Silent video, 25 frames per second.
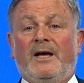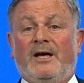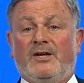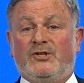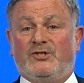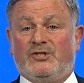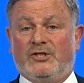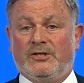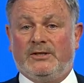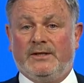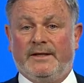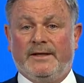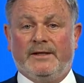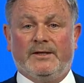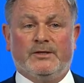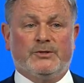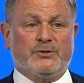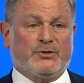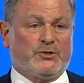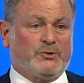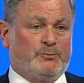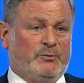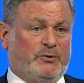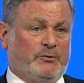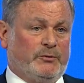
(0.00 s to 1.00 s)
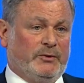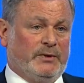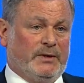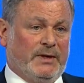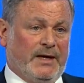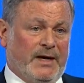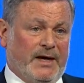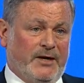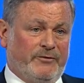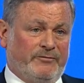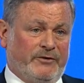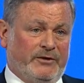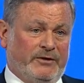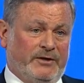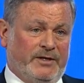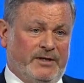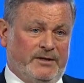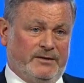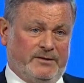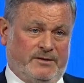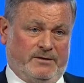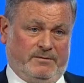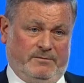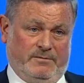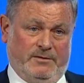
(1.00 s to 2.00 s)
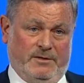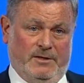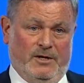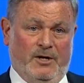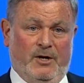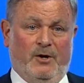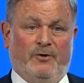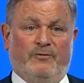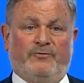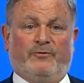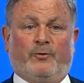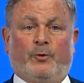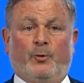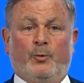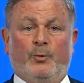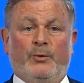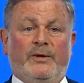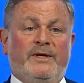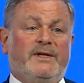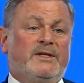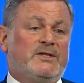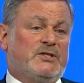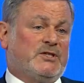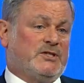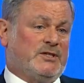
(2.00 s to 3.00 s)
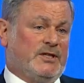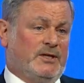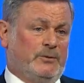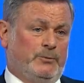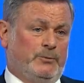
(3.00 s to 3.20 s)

And she lingers between life and death for weeks